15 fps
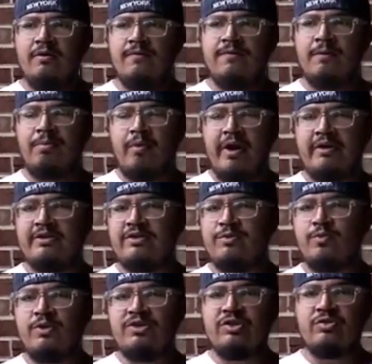for practicing
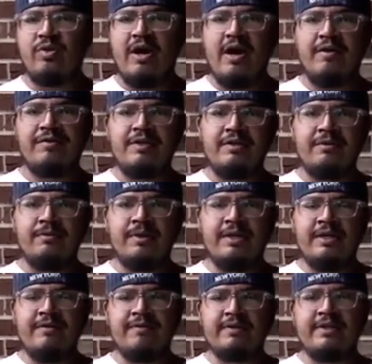witchcraft, and it
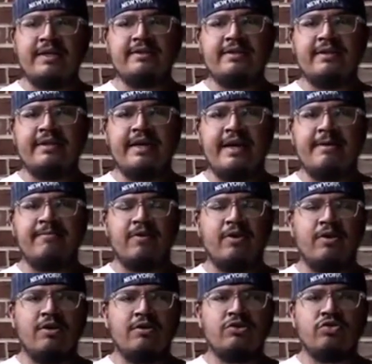even says in the game for
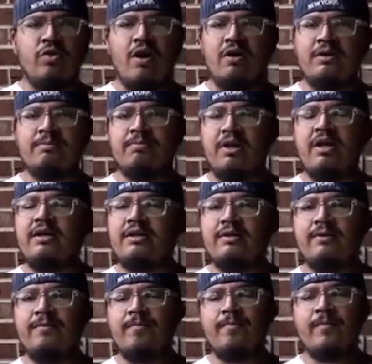her drawing blood.
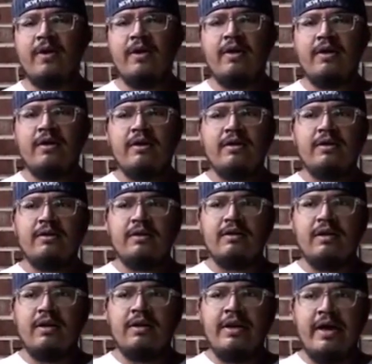
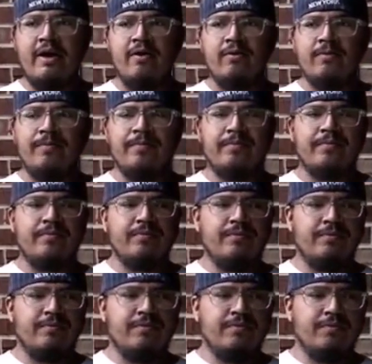Now,
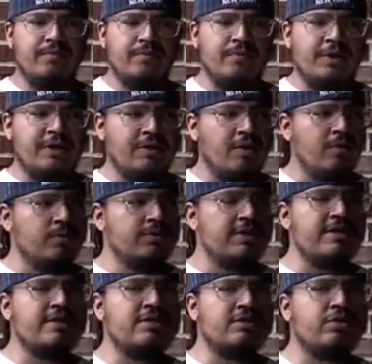it goes
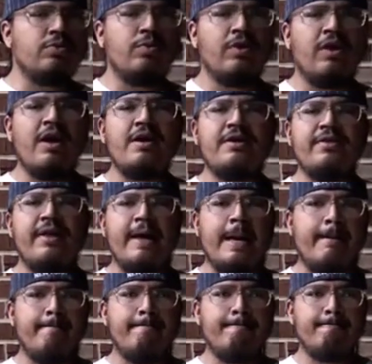into a lot of that
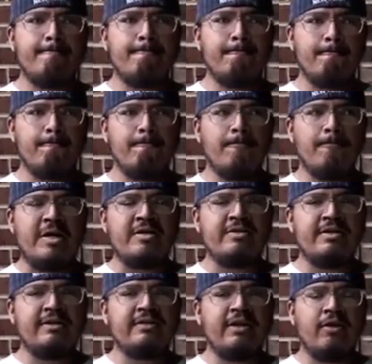in
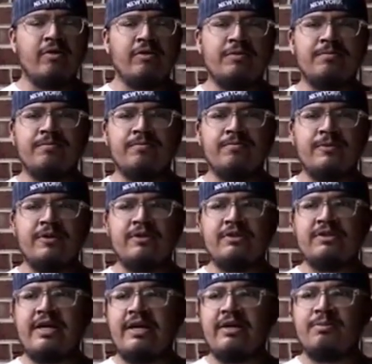detail in the
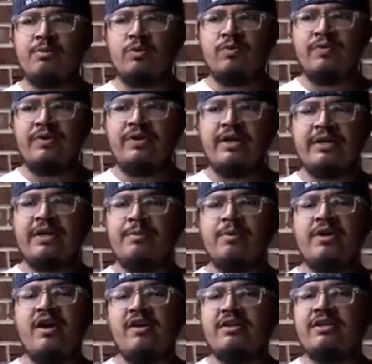second movie. Again, we're
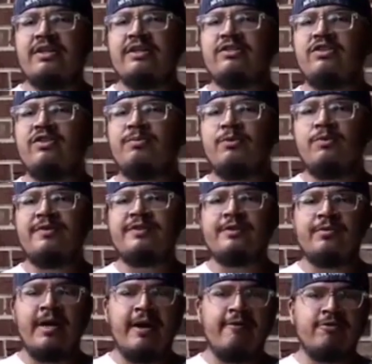not going to get to the movies
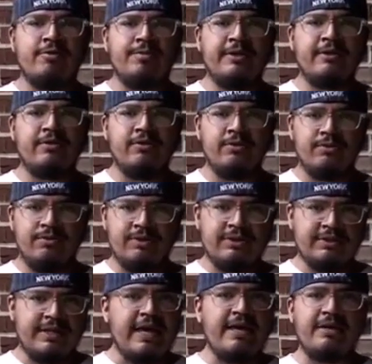until after we get through
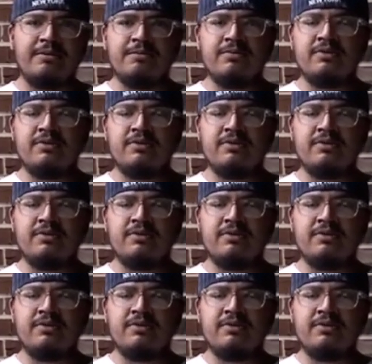these games,